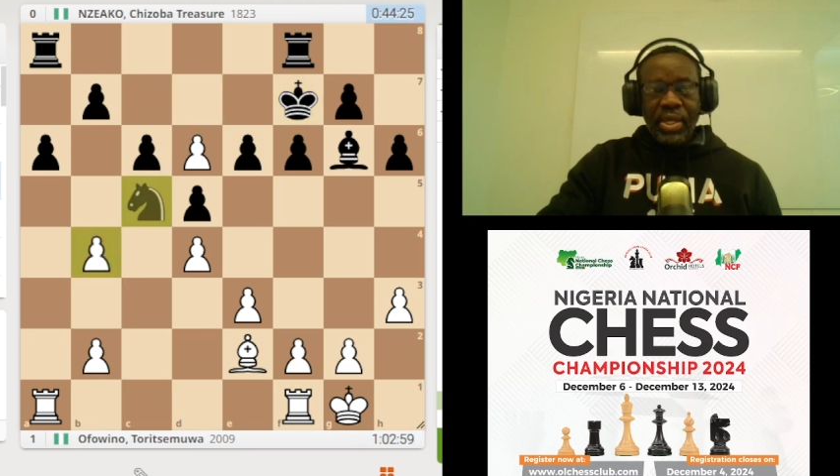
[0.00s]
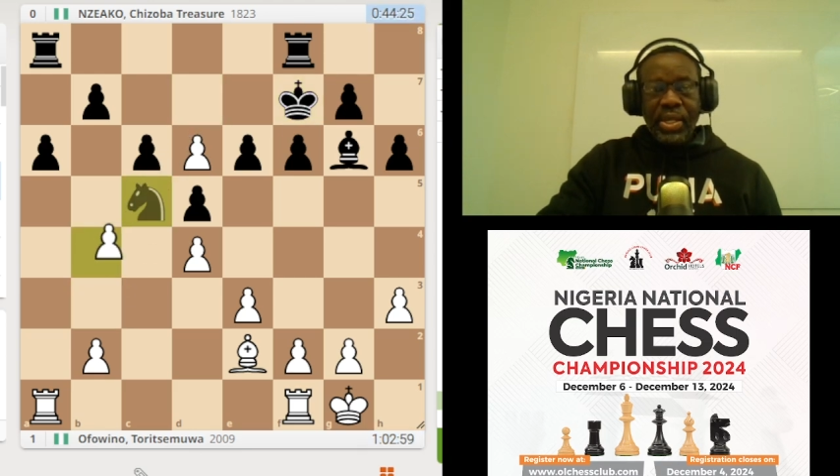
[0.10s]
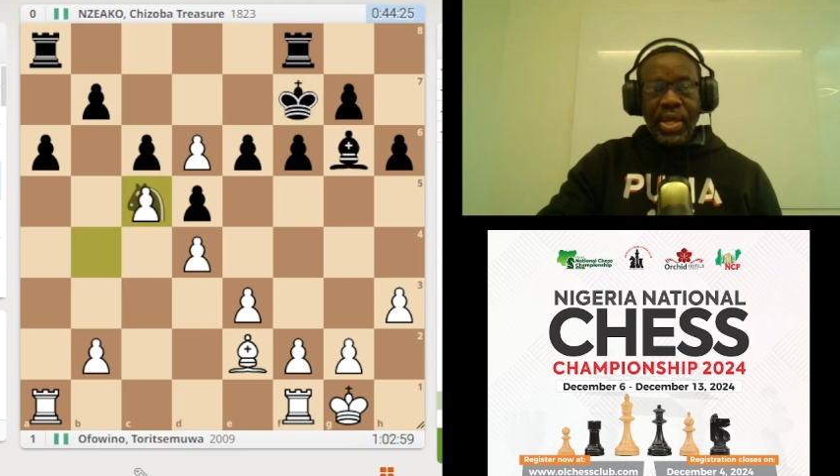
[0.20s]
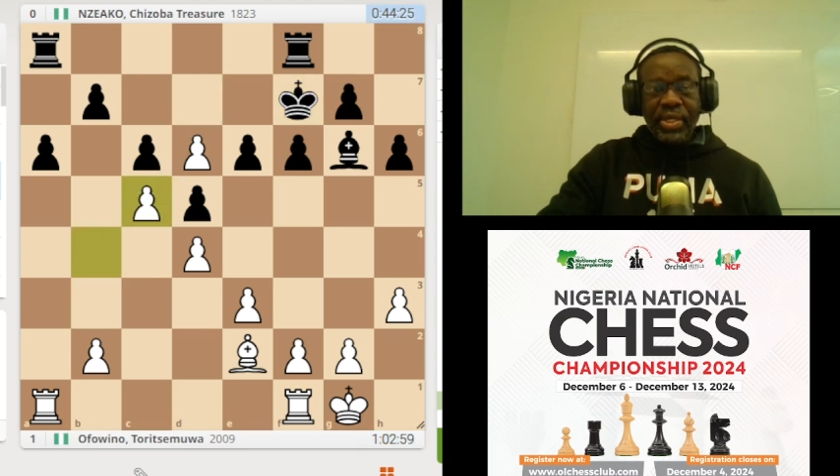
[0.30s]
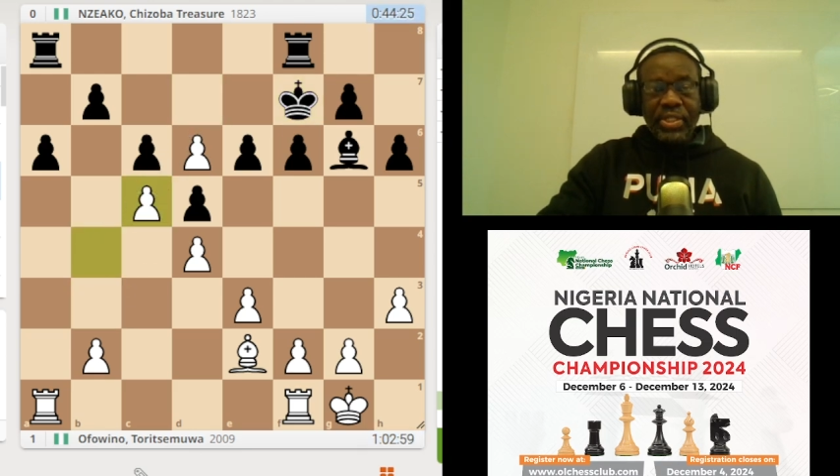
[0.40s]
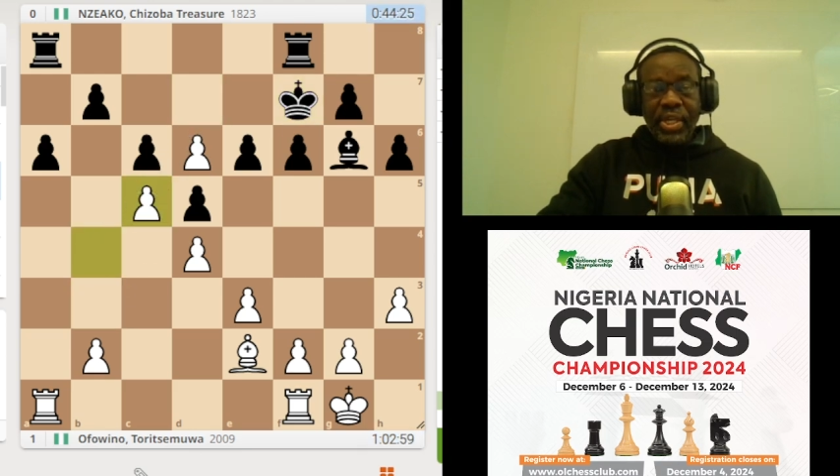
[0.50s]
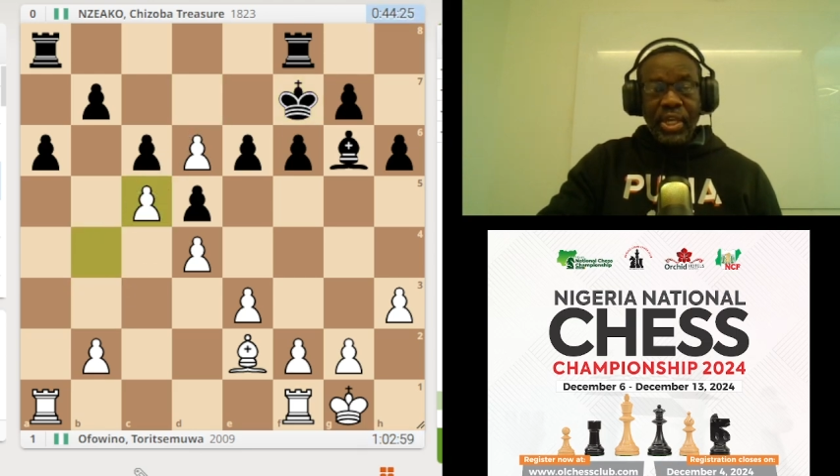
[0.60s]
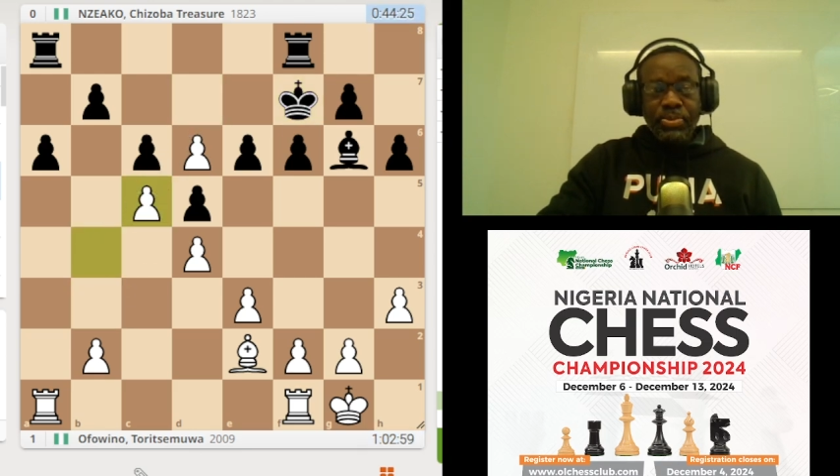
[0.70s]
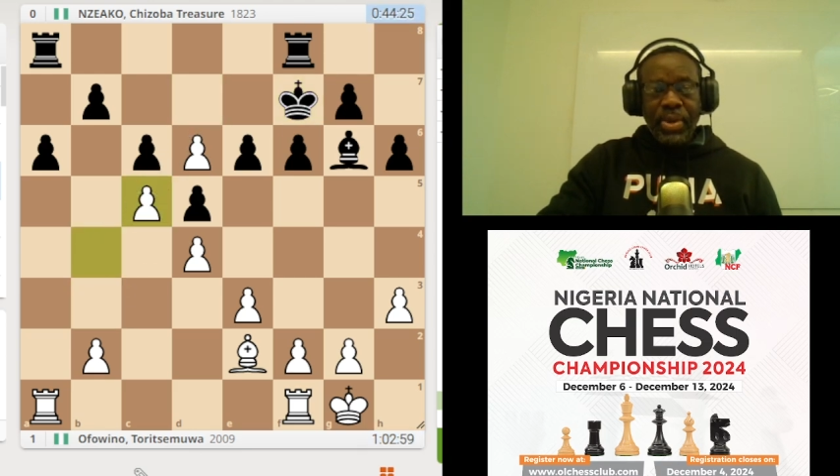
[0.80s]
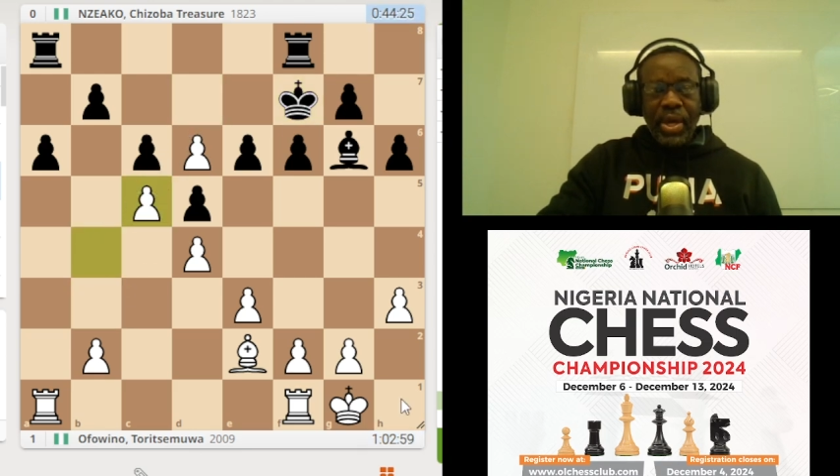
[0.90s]
Now he
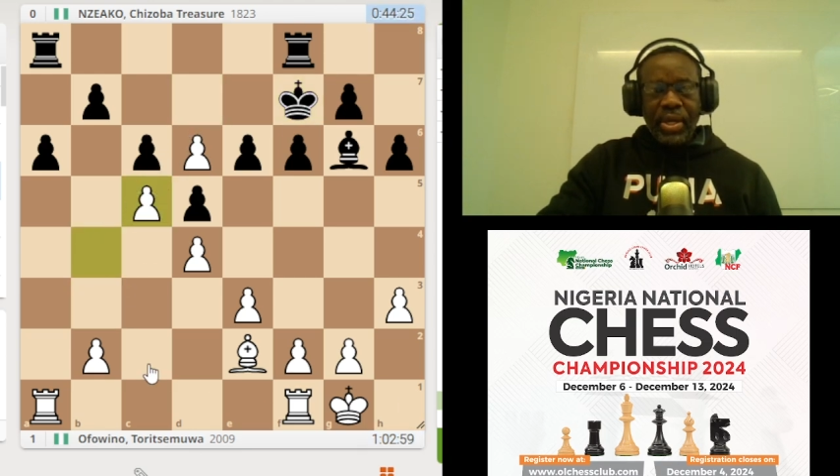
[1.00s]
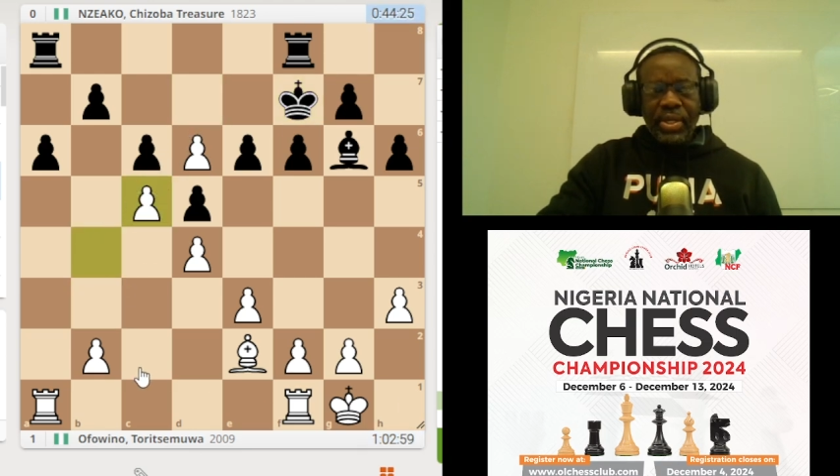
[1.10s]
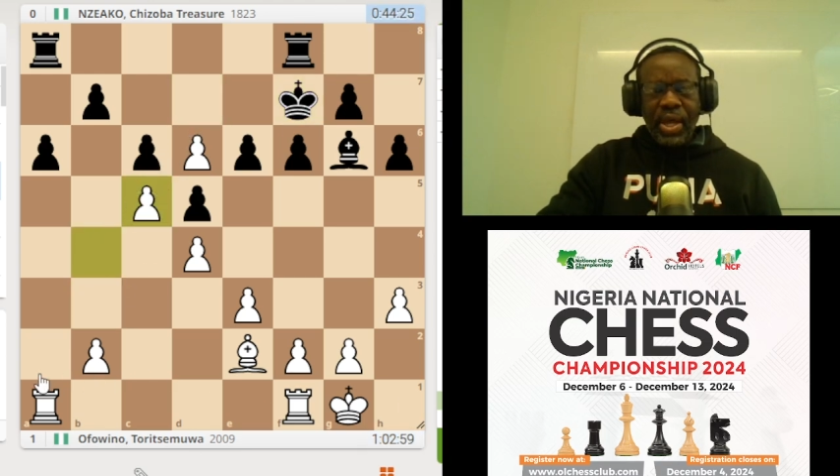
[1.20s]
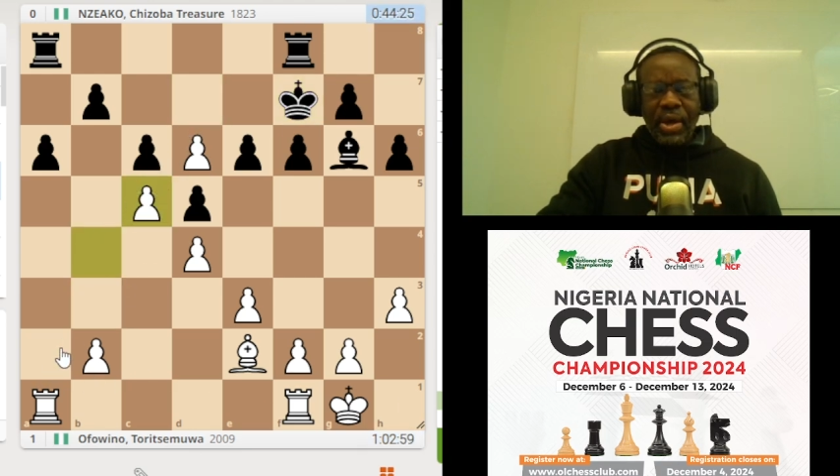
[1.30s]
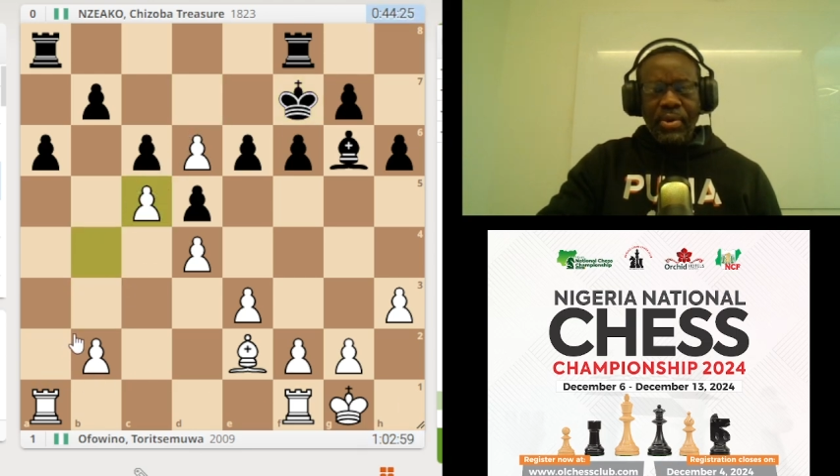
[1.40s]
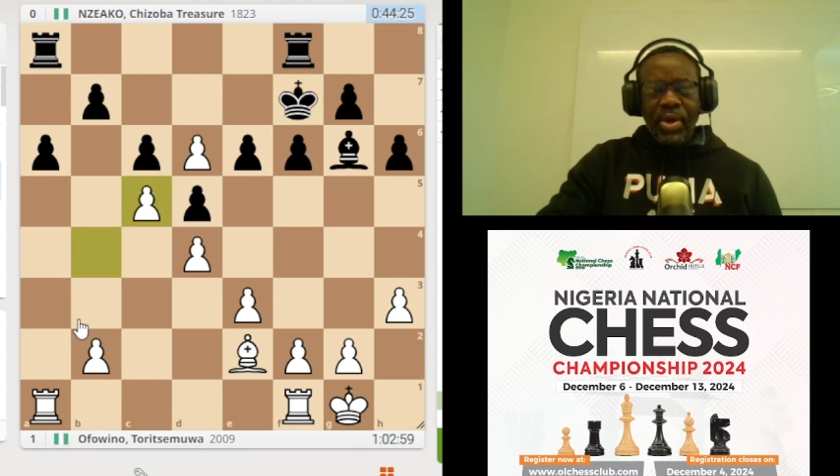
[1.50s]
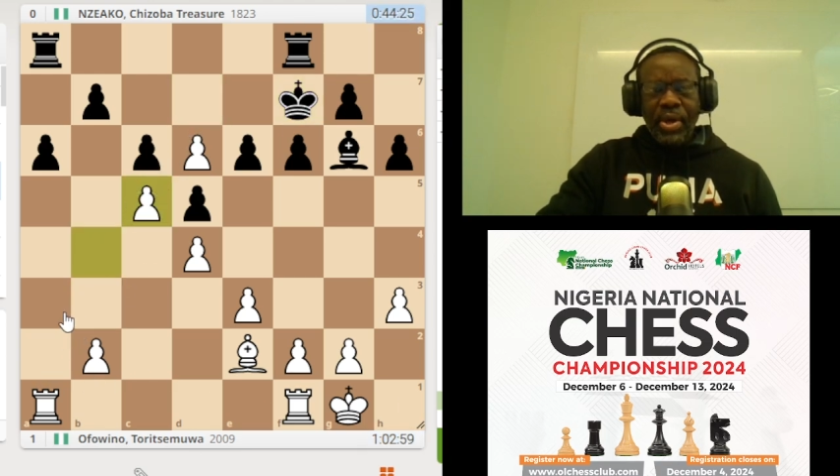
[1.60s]
takes back. Now,